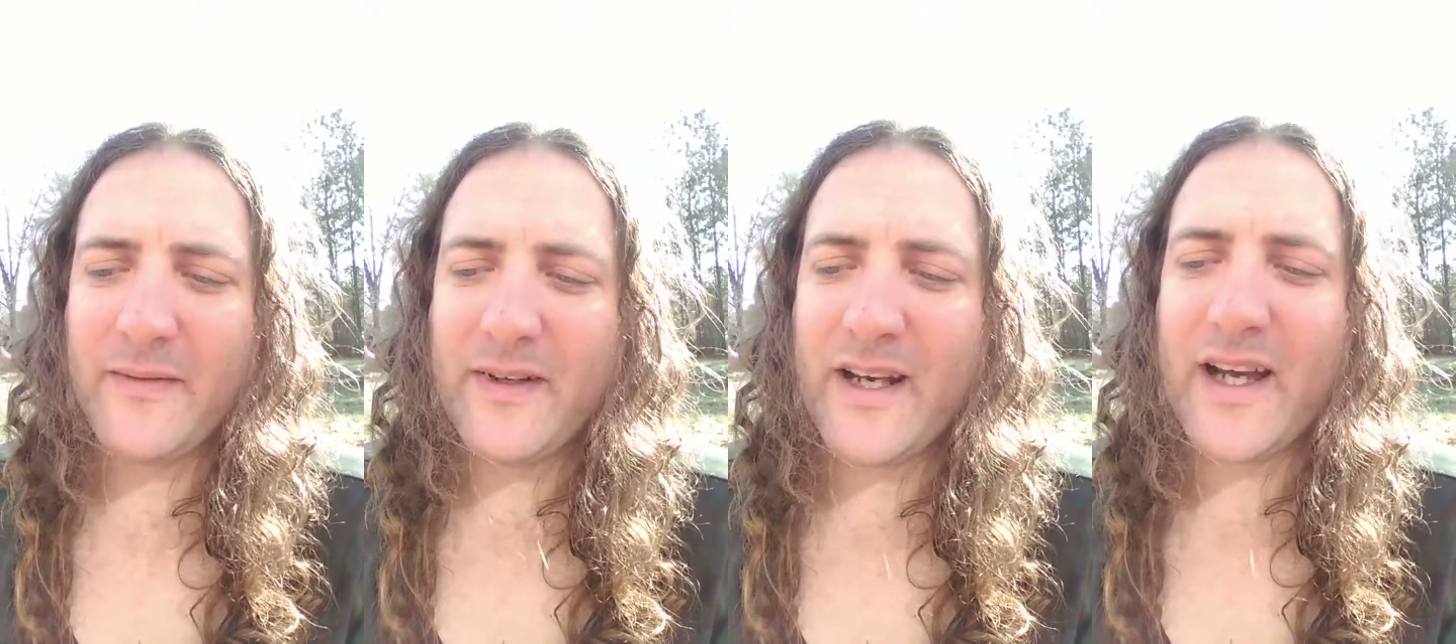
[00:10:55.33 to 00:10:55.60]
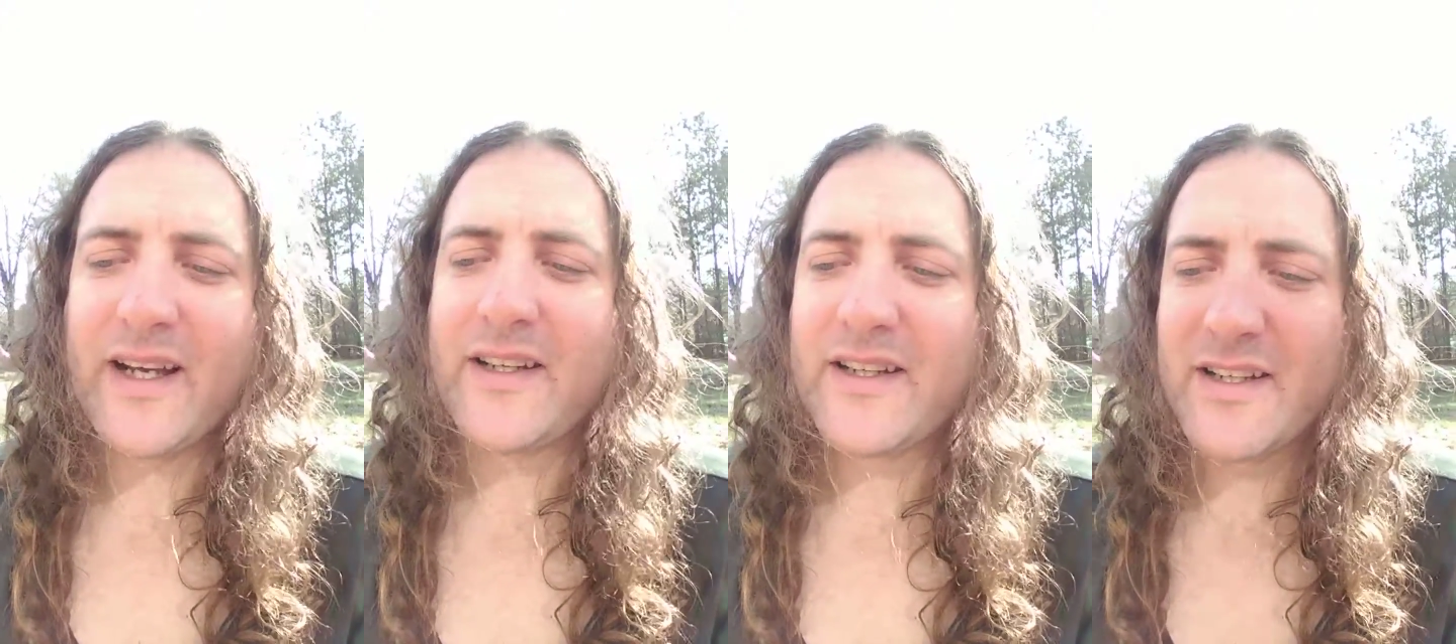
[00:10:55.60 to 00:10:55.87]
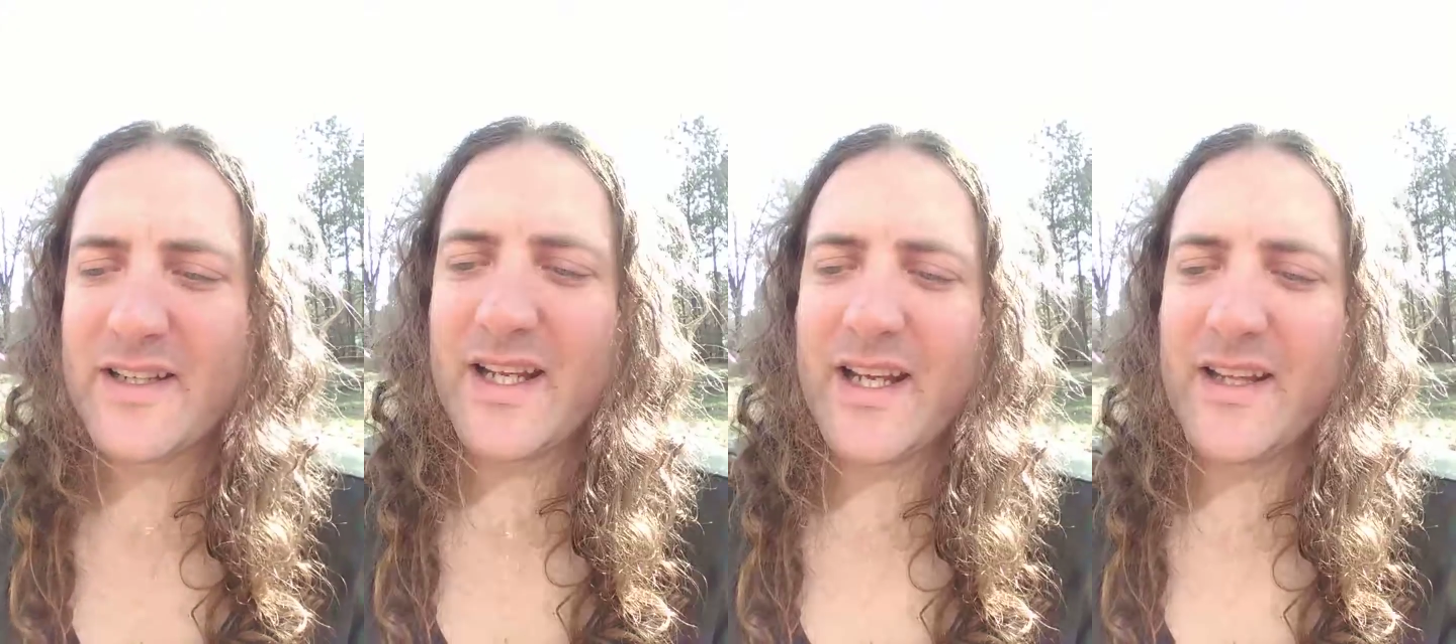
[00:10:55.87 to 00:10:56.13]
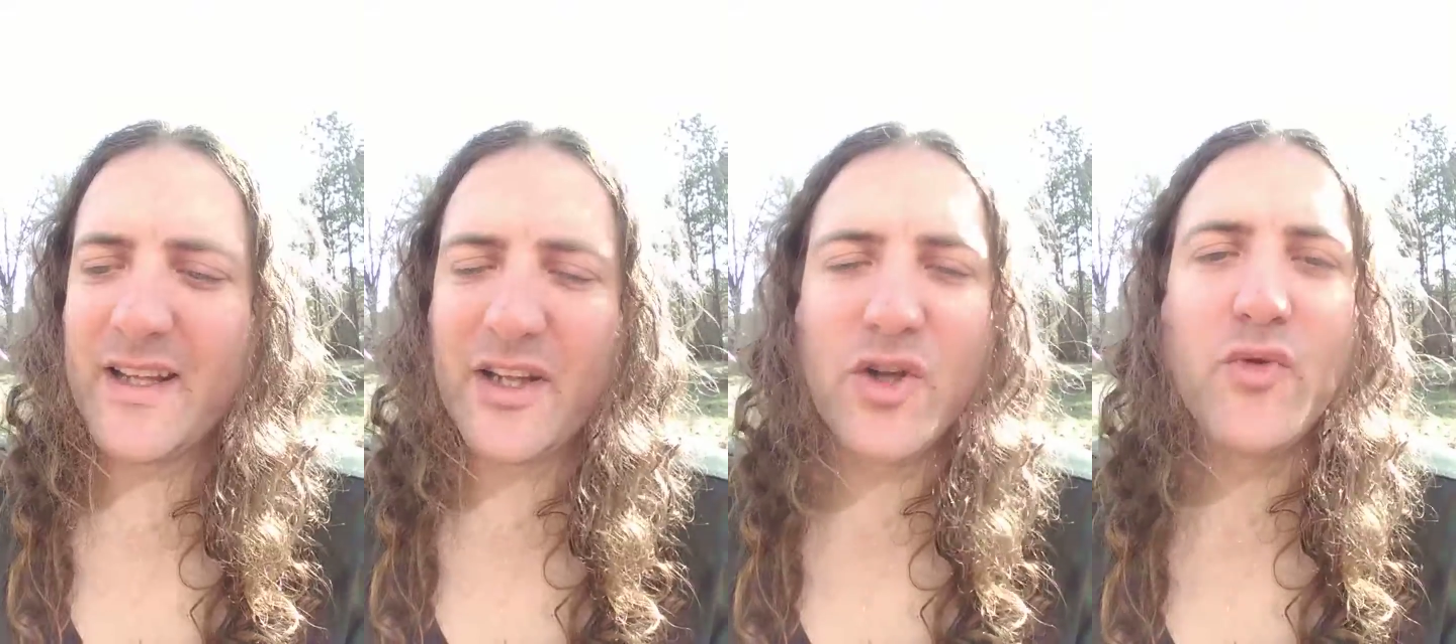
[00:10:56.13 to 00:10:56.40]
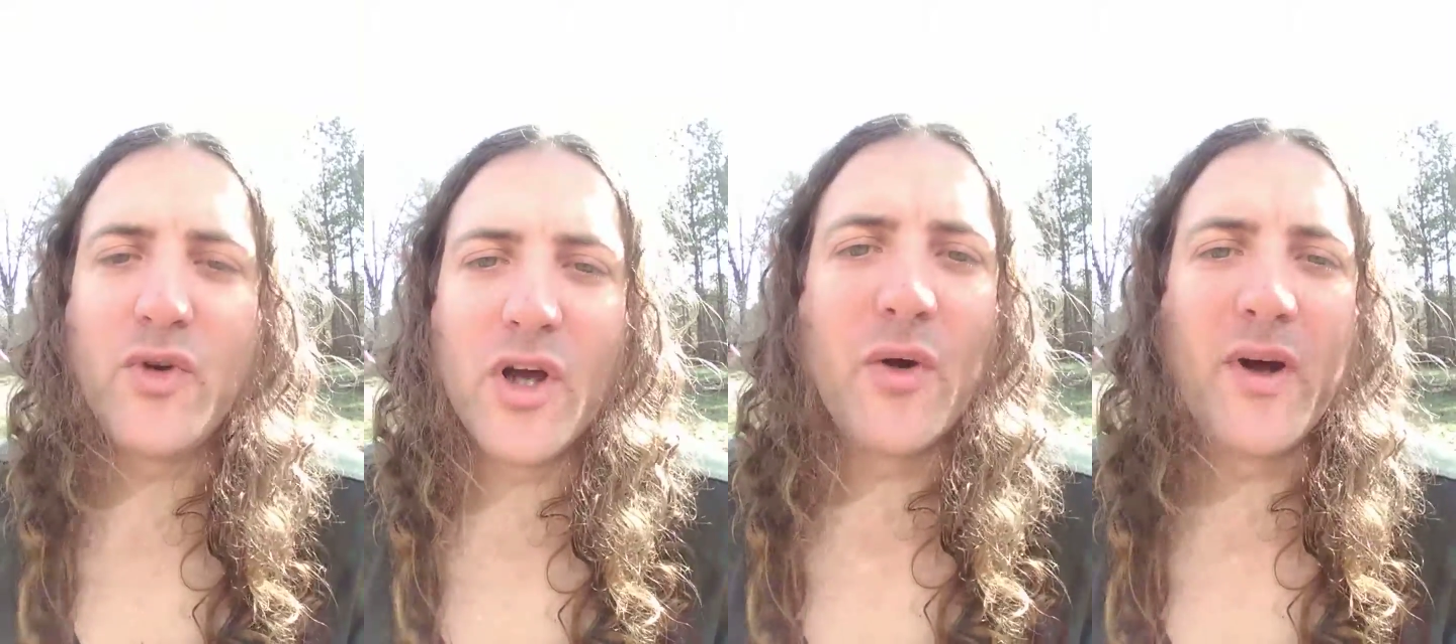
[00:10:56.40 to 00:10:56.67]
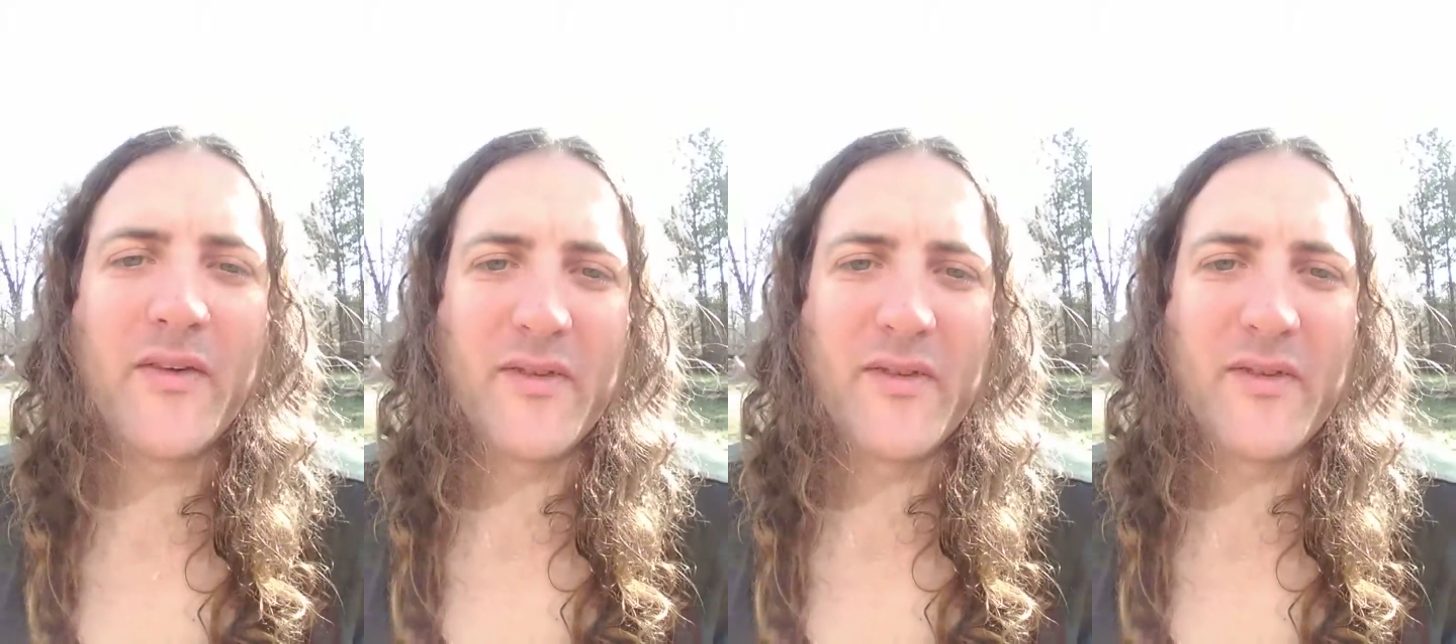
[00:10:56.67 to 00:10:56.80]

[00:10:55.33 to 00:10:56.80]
not to say that you know